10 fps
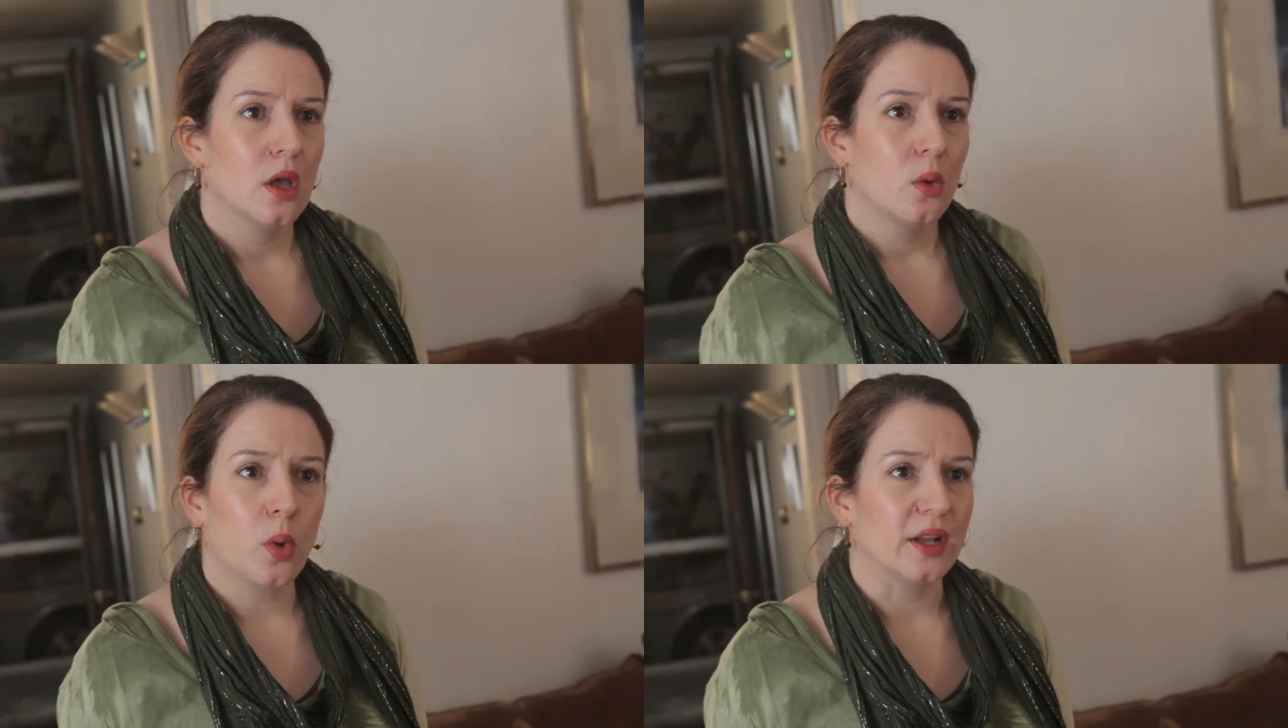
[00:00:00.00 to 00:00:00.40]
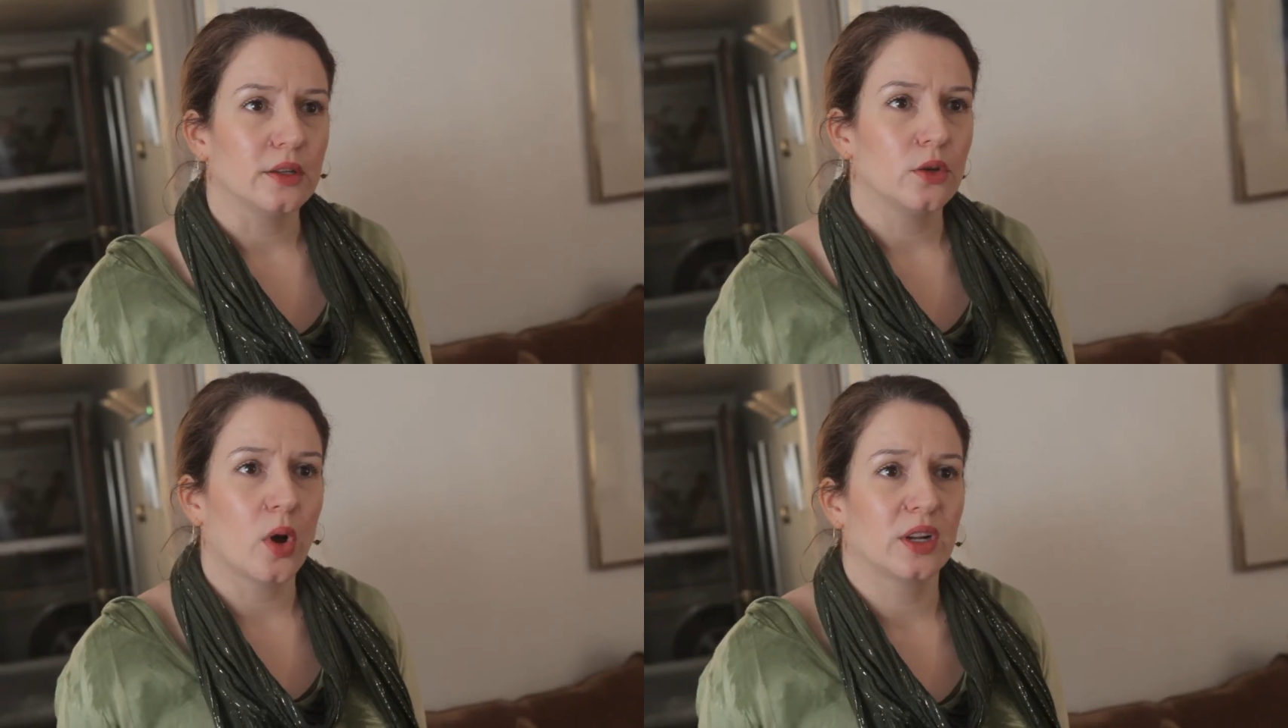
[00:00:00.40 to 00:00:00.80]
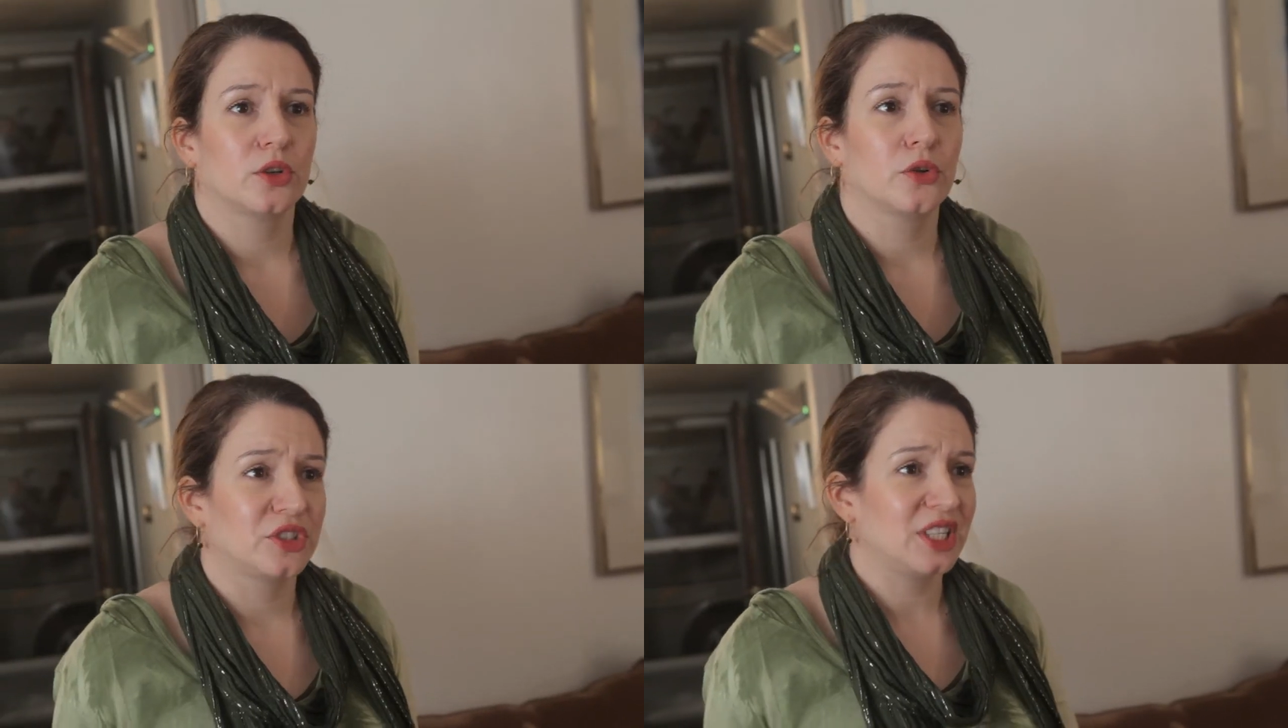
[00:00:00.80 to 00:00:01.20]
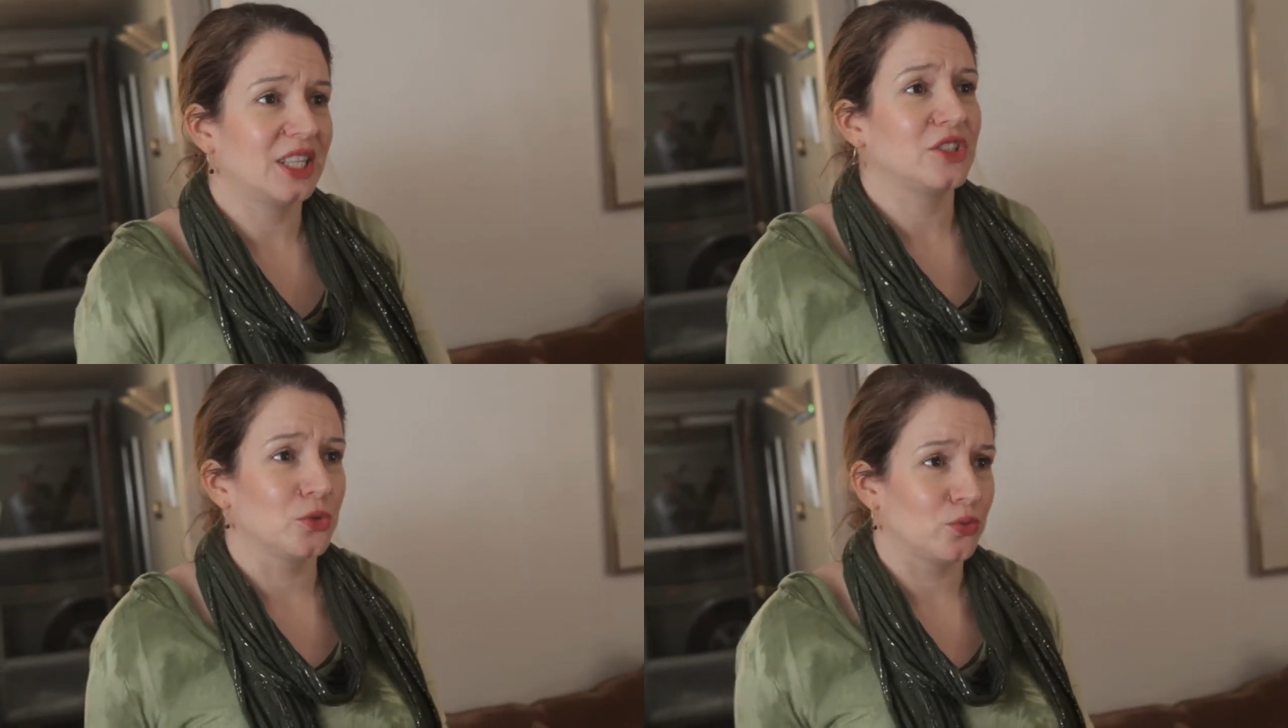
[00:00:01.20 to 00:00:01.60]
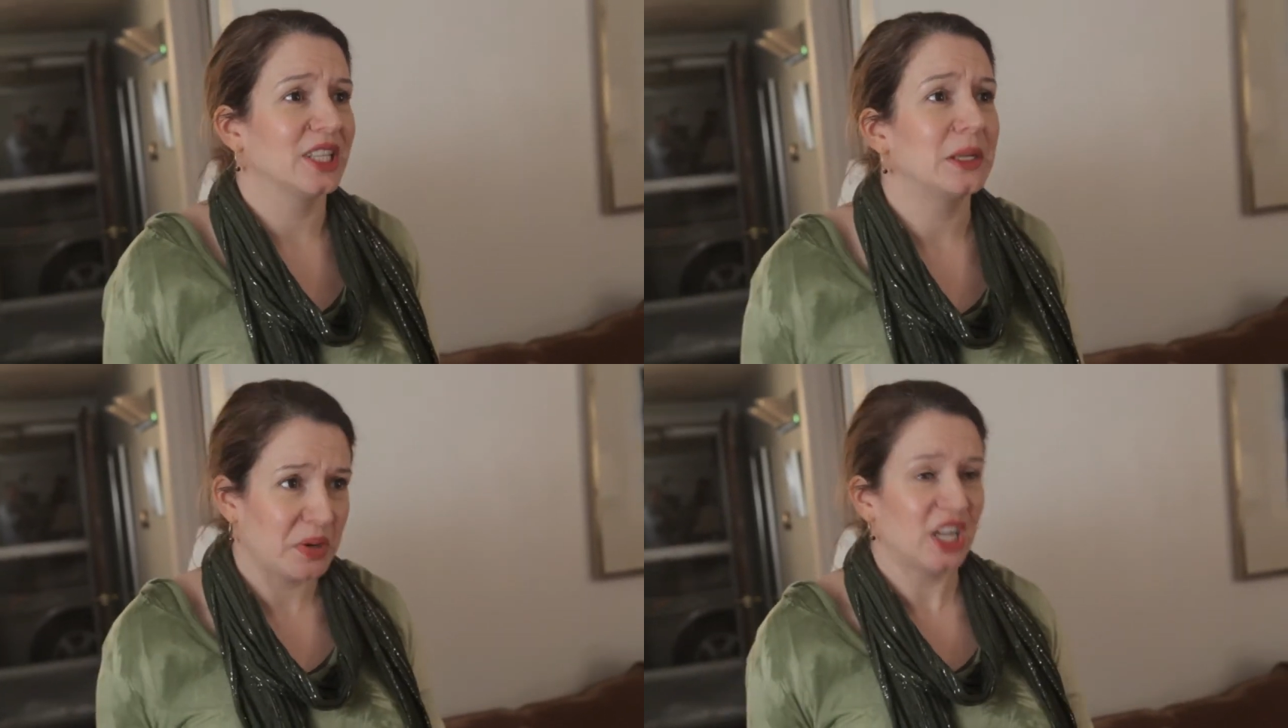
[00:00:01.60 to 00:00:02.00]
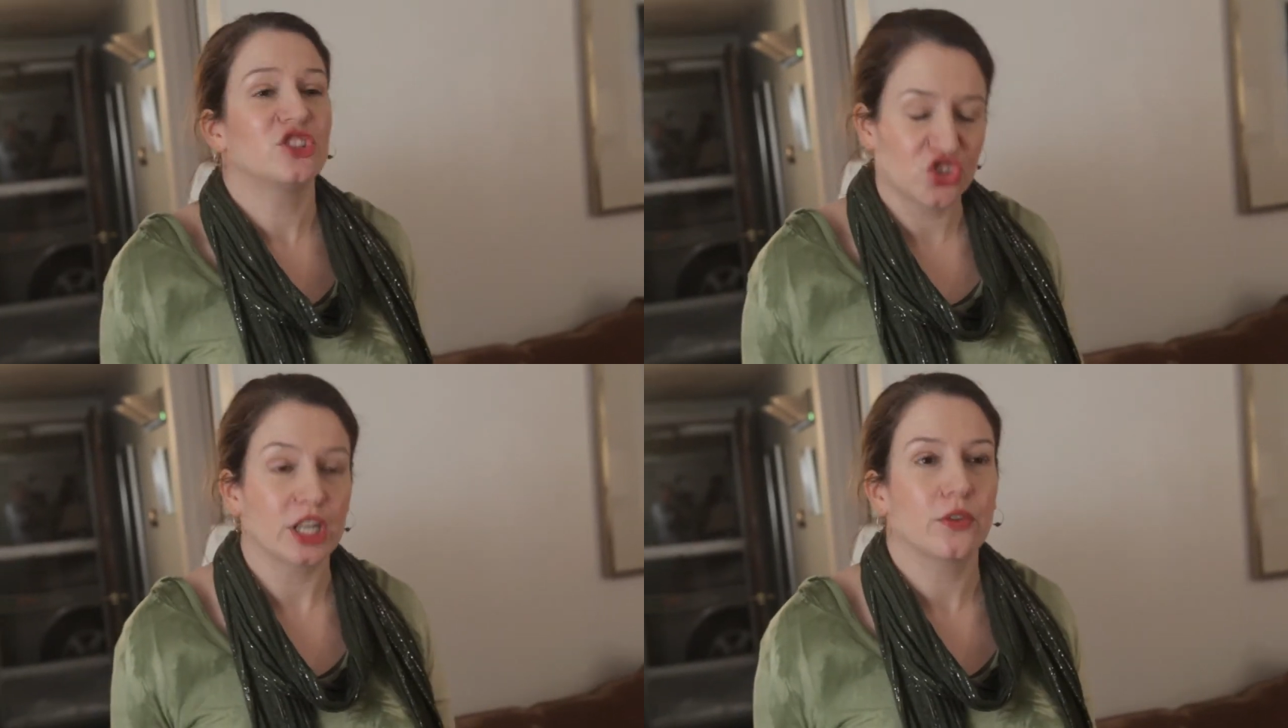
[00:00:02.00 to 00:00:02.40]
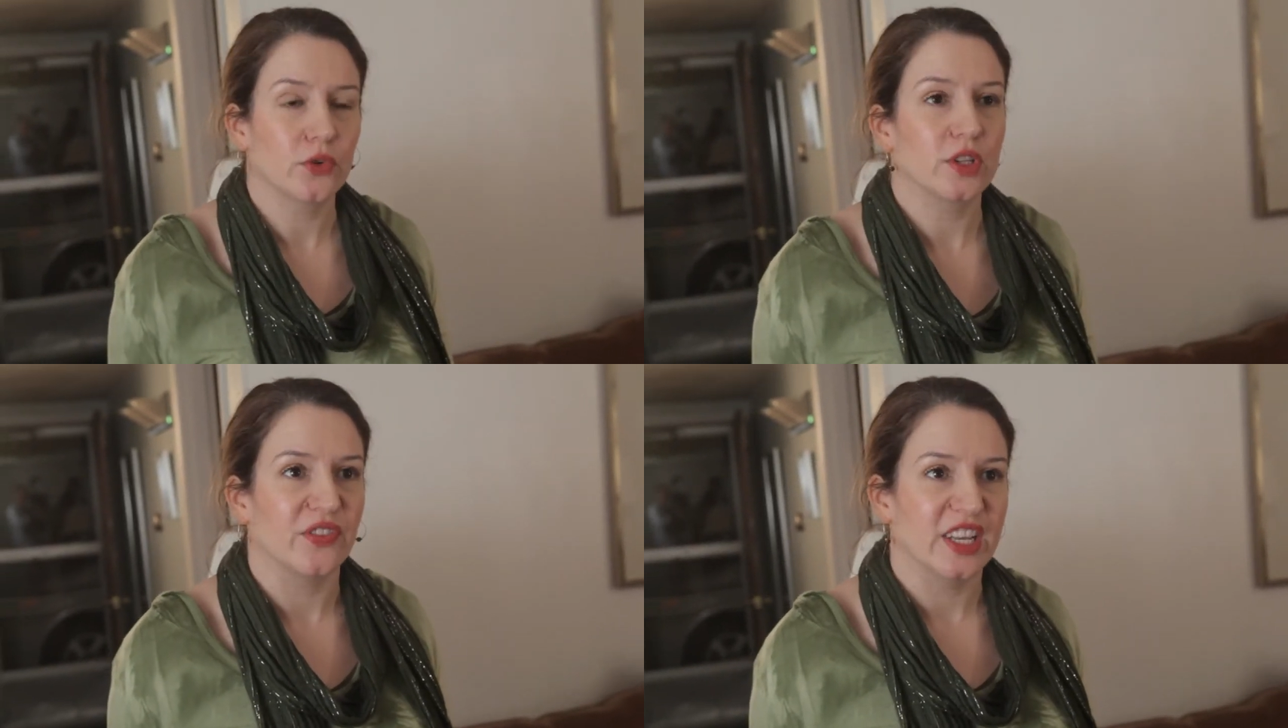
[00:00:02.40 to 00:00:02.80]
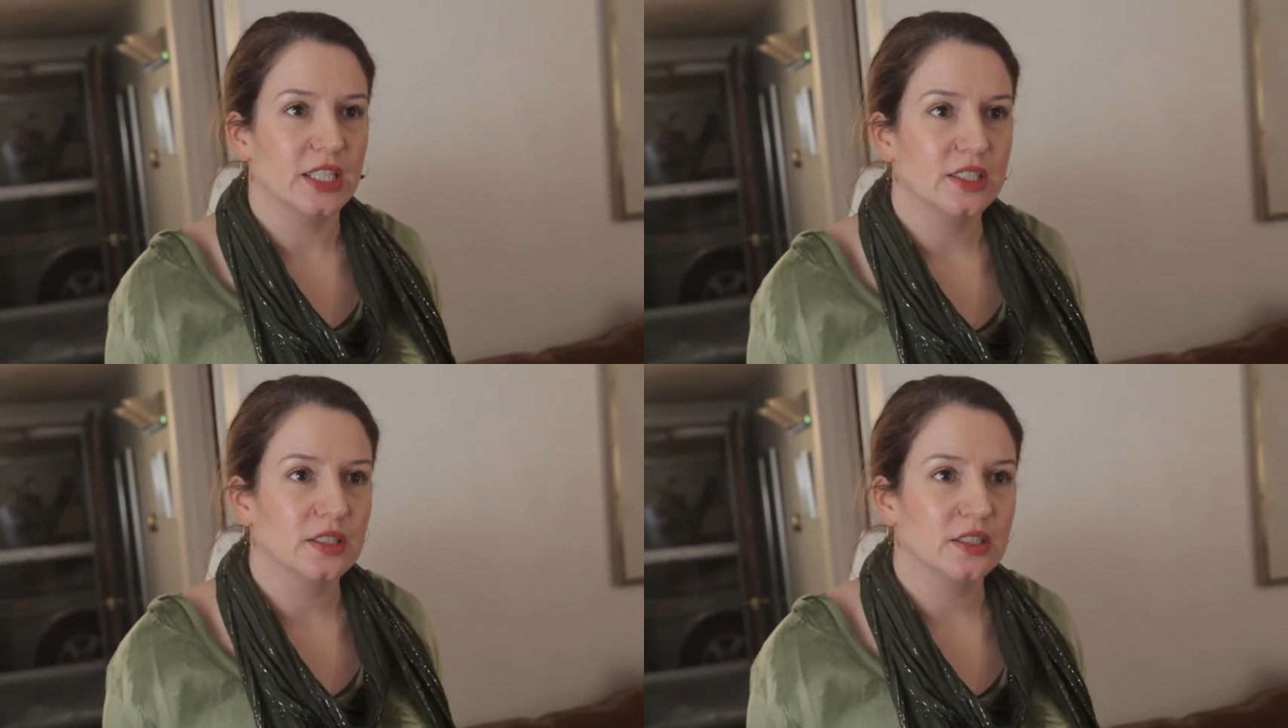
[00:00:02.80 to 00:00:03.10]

What, you want Christina to really punch Jennifer in the face?